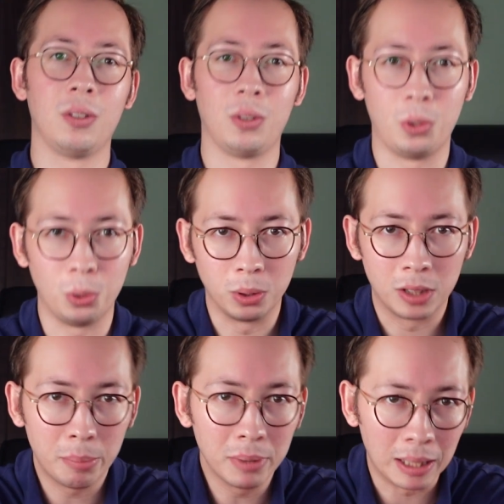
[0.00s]
Google
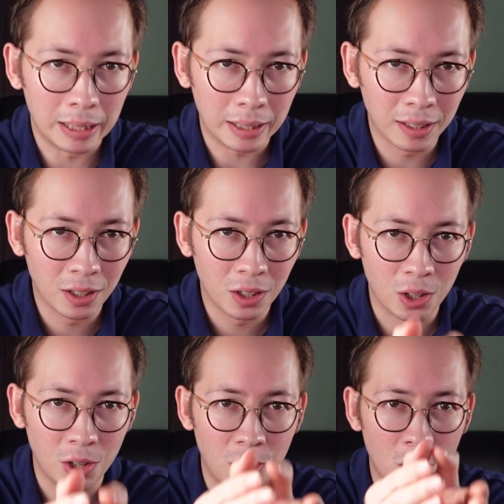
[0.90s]
DoubleClick
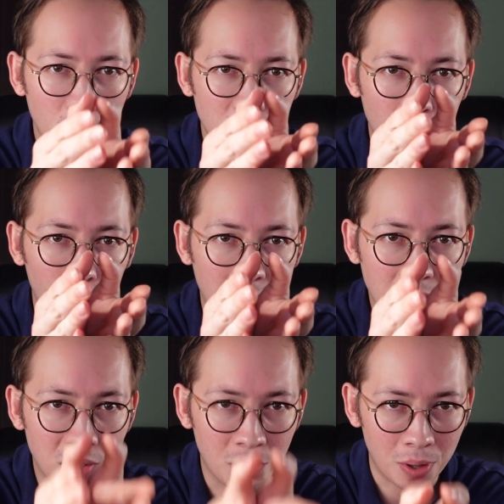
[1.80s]
knows your
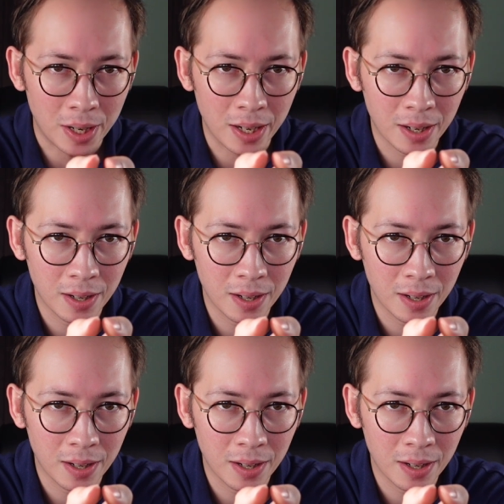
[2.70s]
history